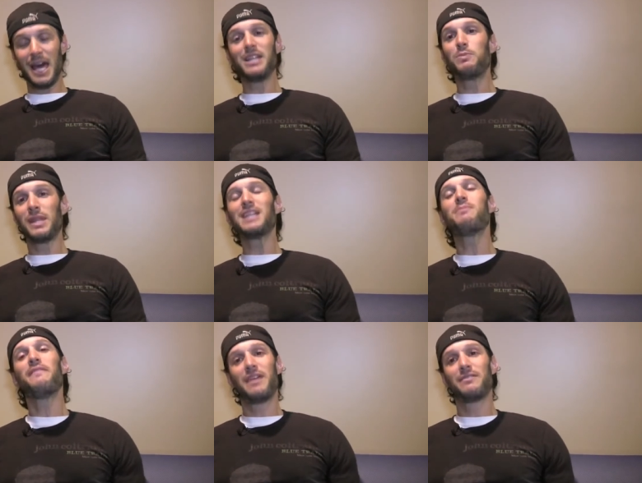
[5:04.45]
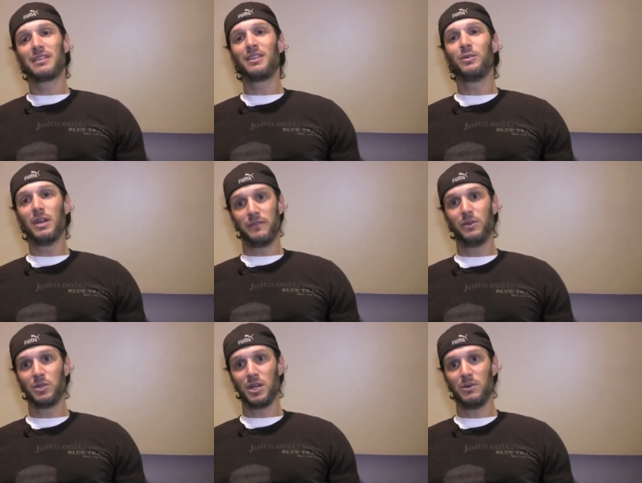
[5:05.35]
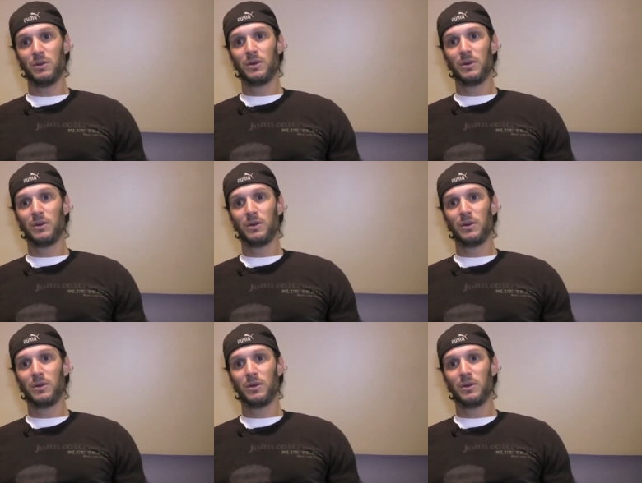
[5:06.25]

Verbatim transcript: That has been. That's my favorite thing to do. That Fuel show.